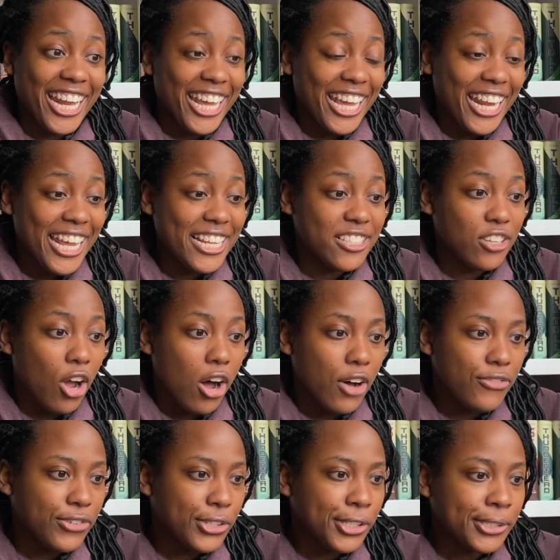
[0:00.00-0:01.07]
it. It's
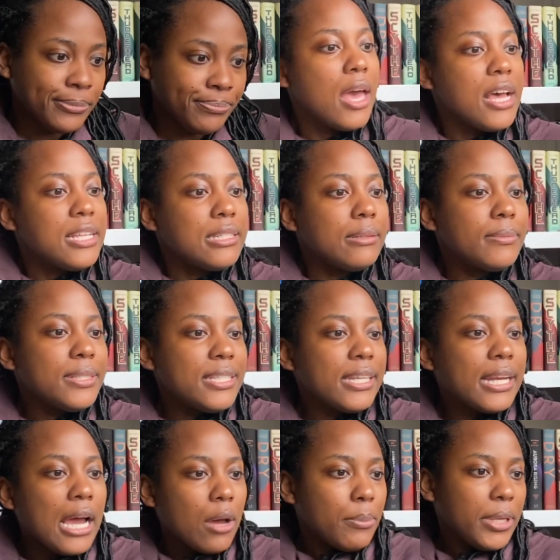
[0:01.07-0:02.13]
awful. Someone said,
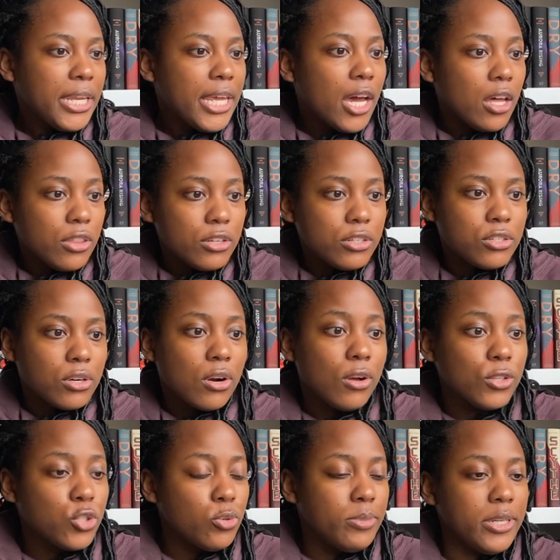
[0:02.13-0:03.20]
how many others are
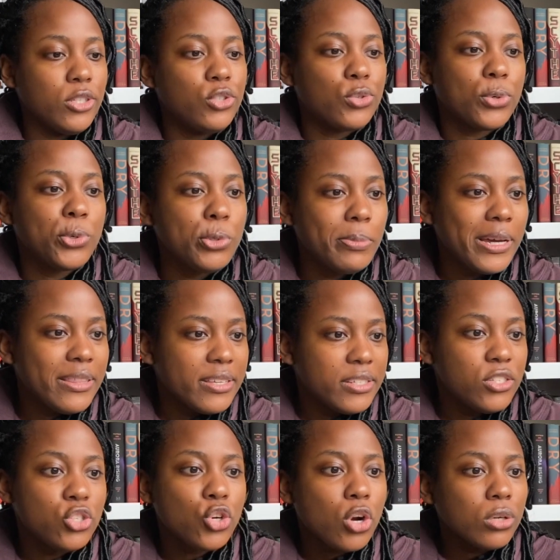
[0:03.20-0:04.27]
also being screwed by this?
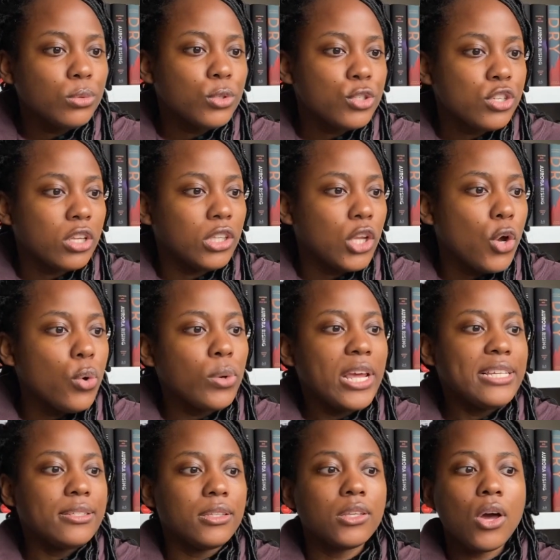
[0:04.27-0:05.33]
Star Wars alone
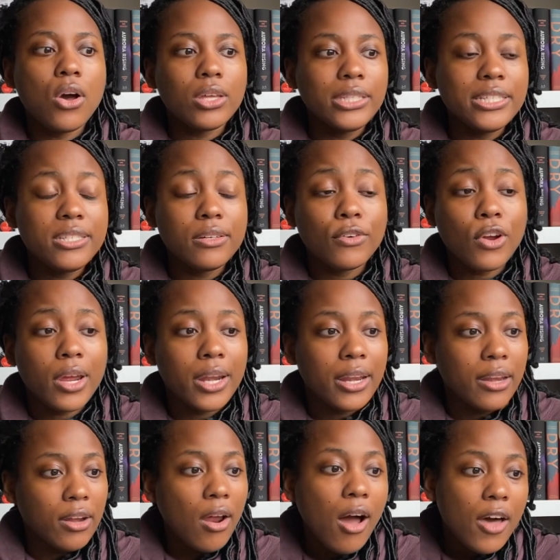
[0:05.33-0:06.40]
has a long list of
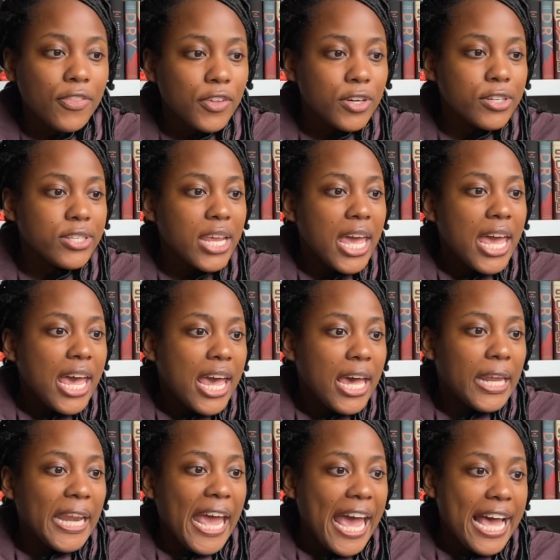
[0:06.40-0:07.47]
credited authors.
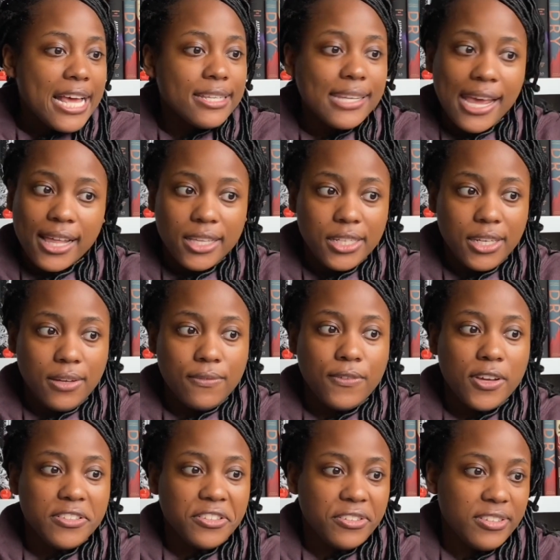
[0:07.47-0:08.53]
And as Alan Dean
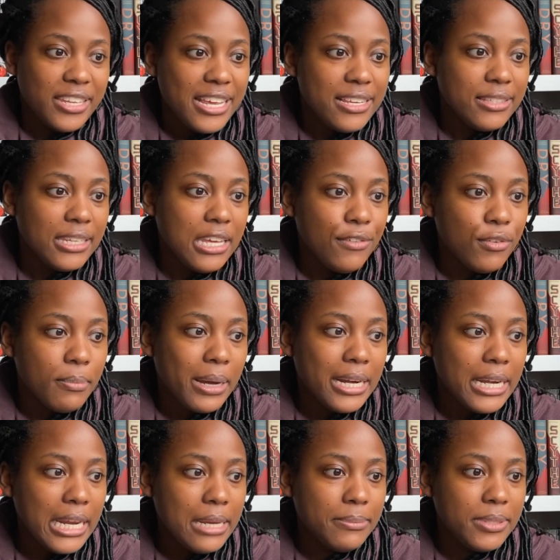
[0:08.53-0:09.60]
Foster says, even my
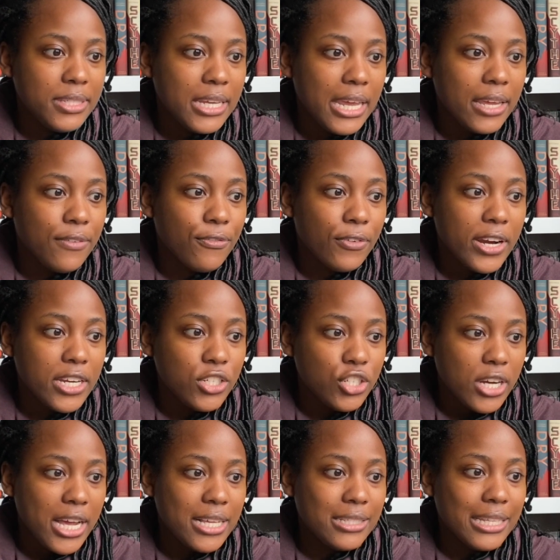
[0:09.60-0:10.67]
namesake
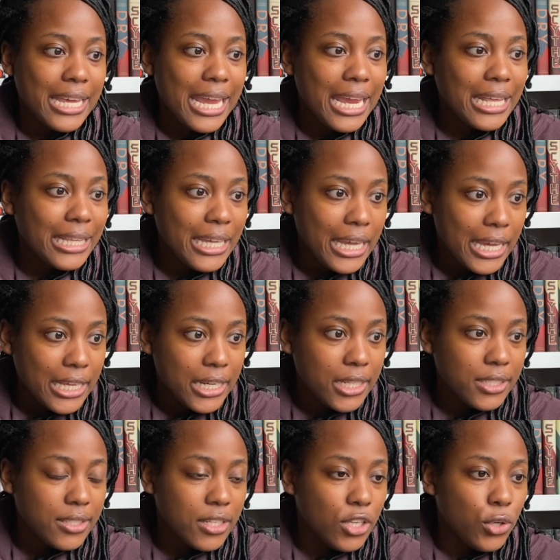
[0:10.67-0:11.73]
franchise, the
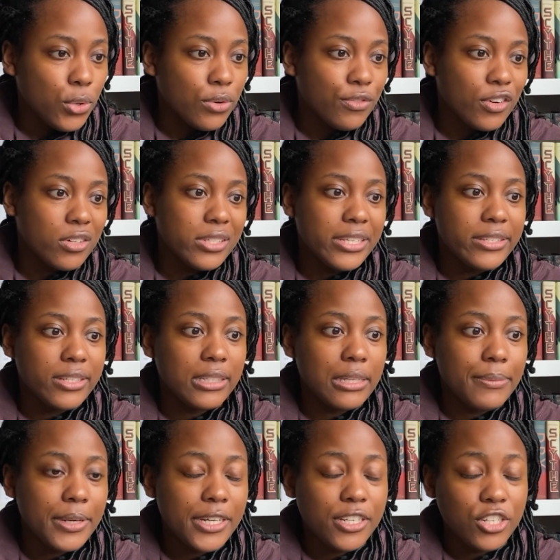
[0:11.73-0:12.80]
Aliens universe, isn't
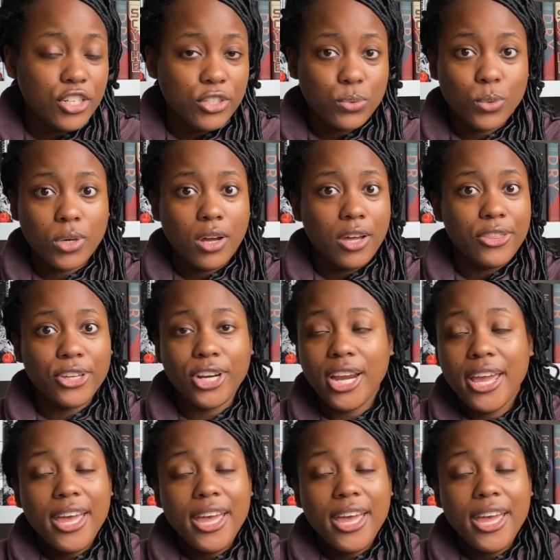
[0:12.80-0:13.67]
limited to just one author.